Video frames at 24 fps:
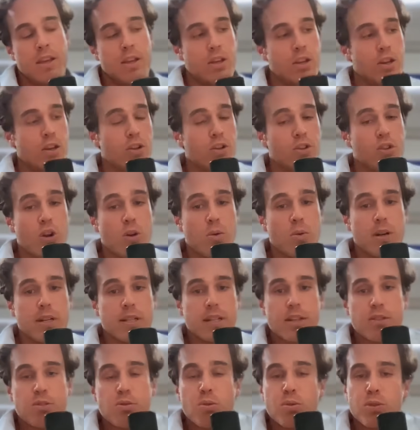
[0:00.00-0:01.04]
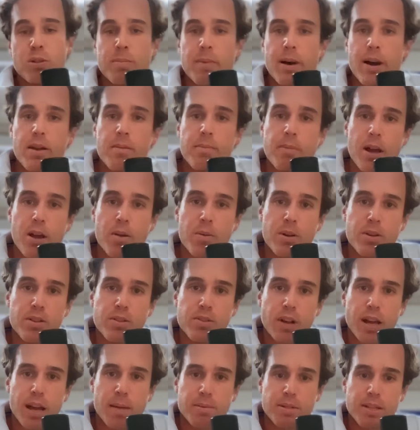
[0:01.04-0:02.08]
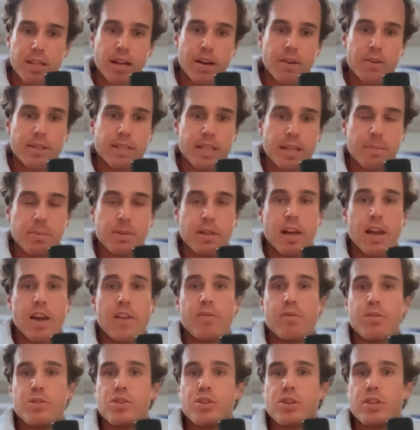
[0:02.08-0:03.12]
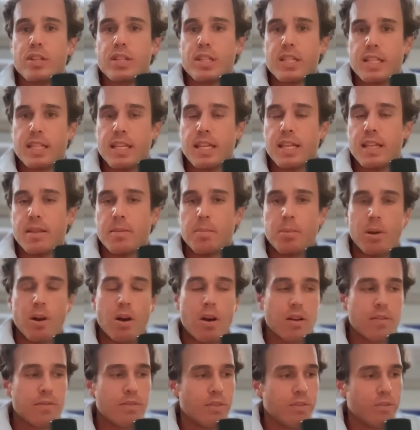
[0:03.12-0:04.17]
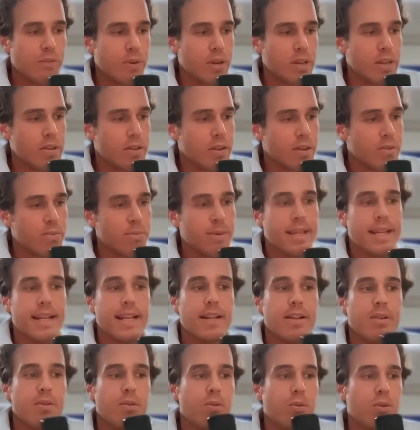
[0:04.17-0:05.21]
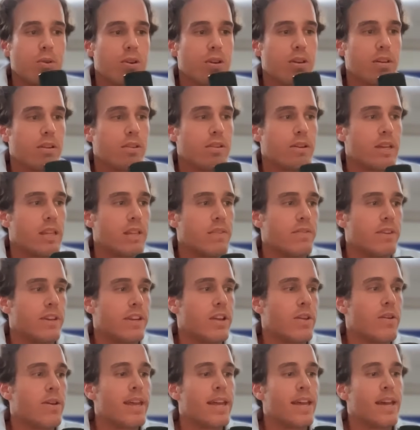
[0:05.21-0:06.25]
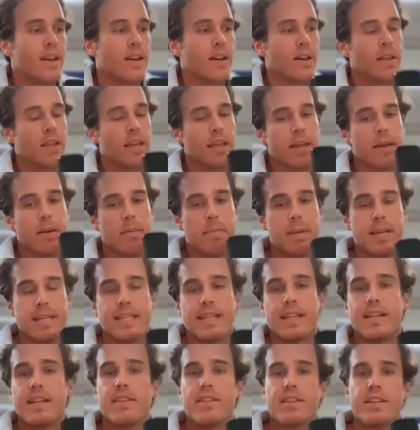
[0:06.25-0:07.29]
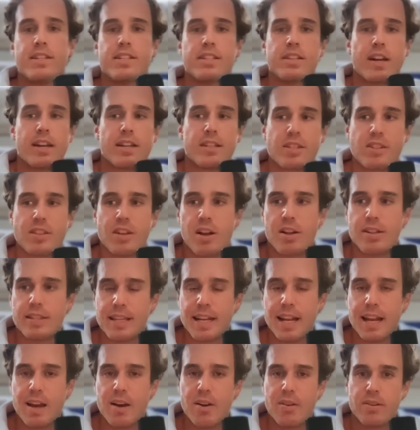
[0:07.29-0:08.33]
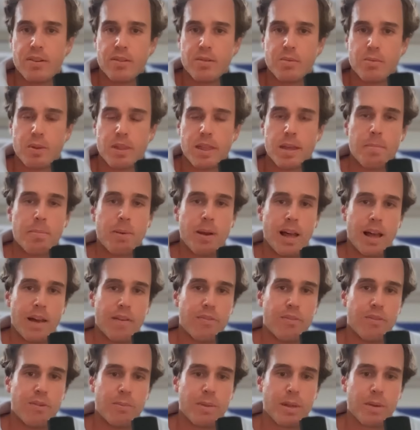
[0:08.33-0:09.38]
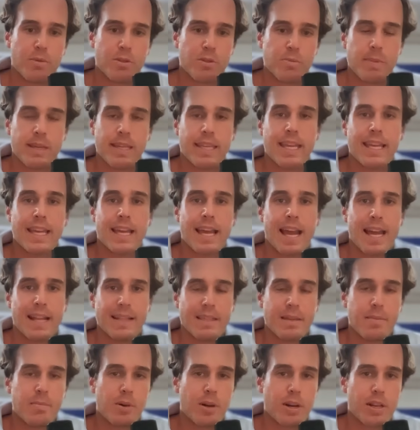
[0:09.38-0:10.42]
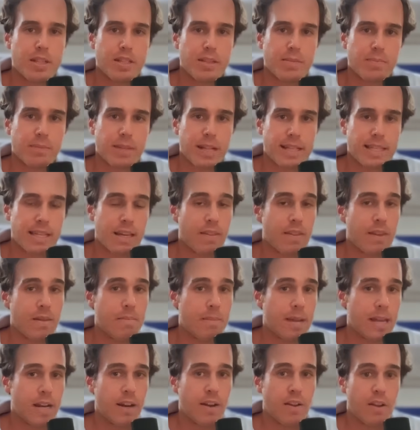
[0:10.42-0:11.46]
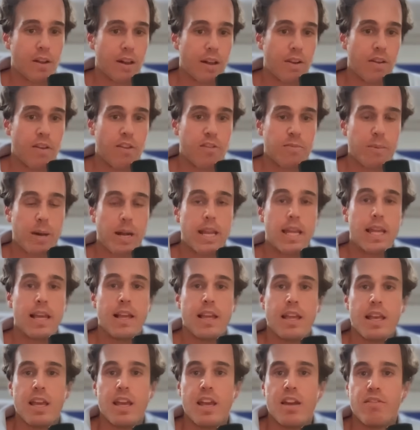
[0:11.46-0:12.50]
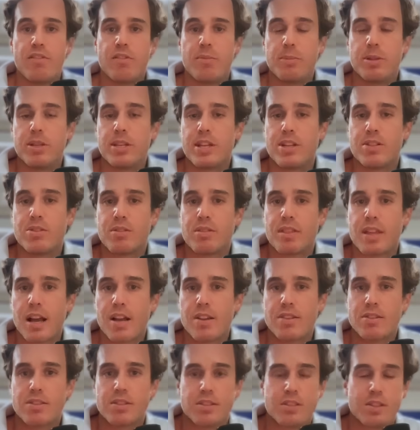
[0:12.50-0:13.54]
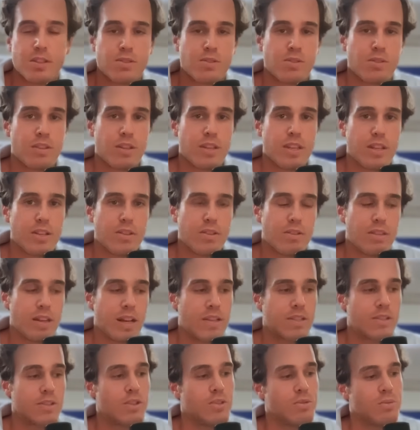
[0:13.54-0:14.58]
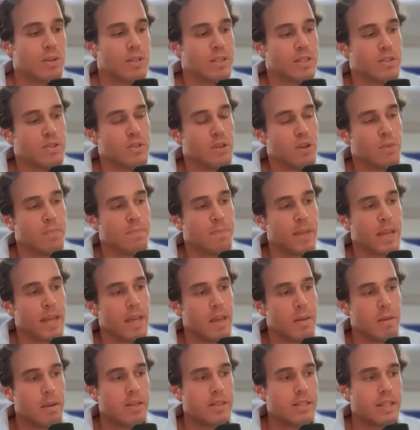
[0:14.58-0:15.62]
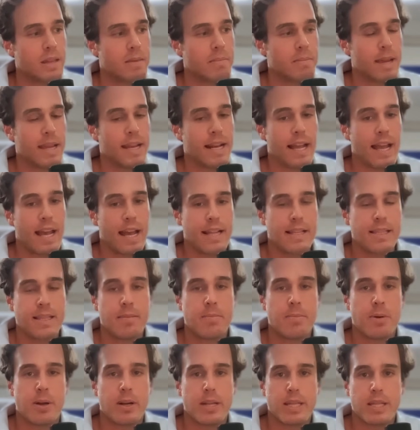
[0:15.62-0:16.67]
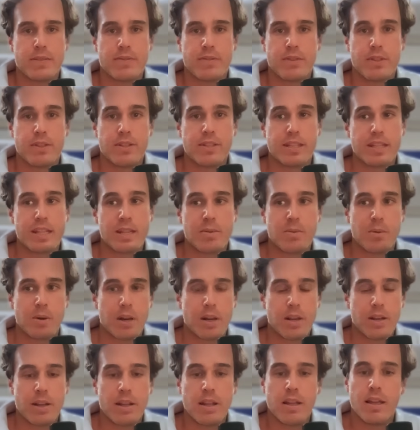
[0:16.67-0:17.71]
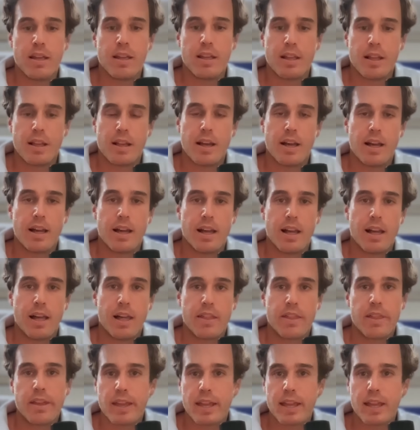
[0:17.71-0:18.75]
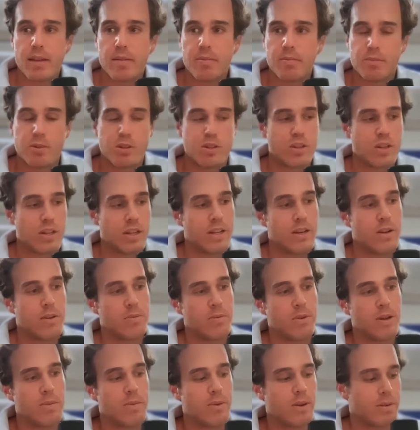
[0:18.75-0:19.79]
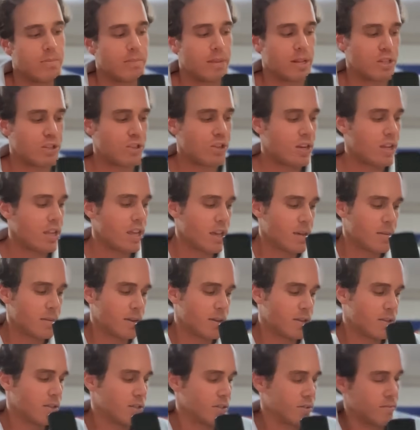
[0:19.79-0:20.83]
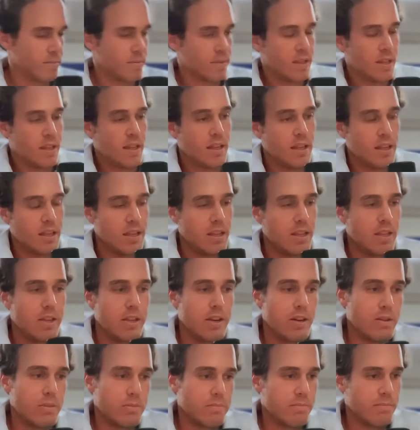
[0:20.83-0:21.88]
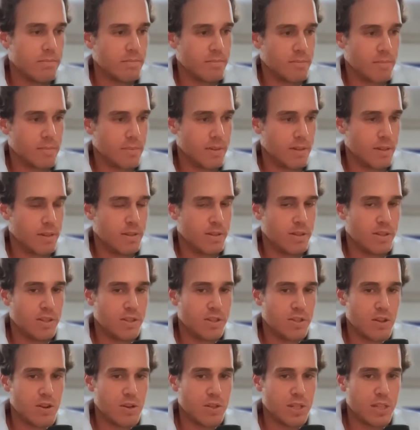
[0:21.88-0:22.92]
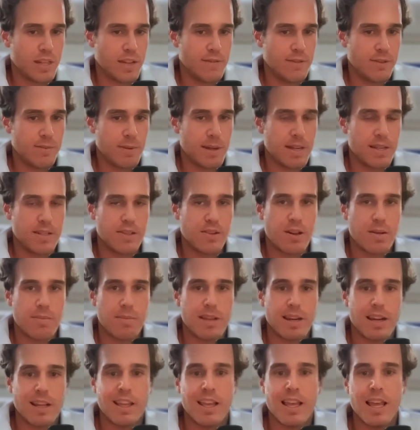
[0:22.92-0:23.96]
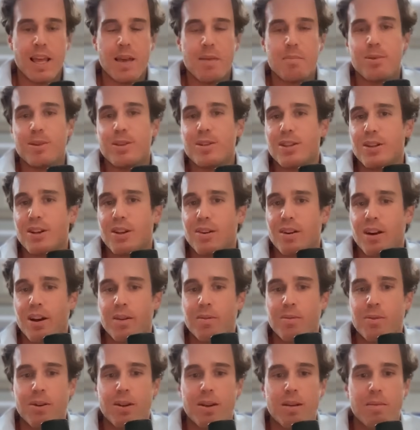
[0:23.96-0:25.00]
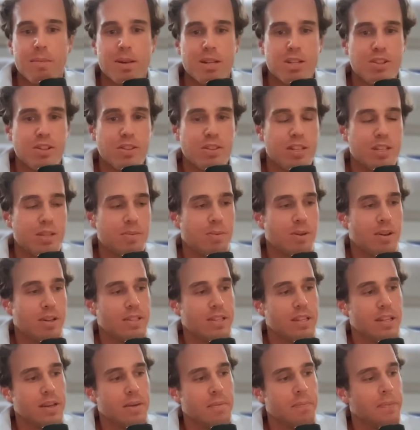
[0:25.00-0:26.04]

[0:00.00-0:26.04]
So, as I talked about in my original Abcellera deep dive, which you can see in the blog for free, you can read it or you can look at the video here. Basically, these guys started out with a platform that was making antibodies. That's how they made a lot, a lot of money from the year 2000 to the year 2022 because they made antibodies for the C word uh, thingy, which I don't really want to mention here because, you know, this is not a safe space. No, I'm kidding. But, you know, I don't want to mention these words here.